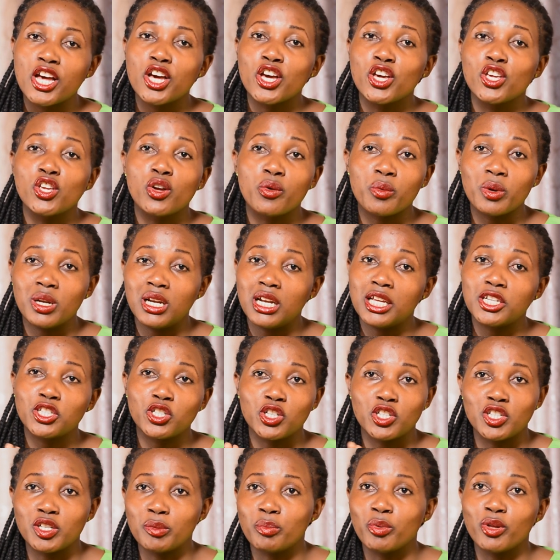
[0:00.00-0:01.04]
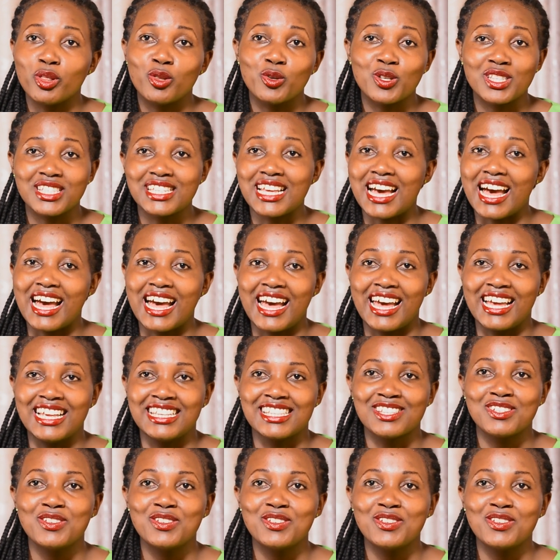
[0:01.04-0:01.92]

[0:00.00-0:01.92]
your relationship with those guys.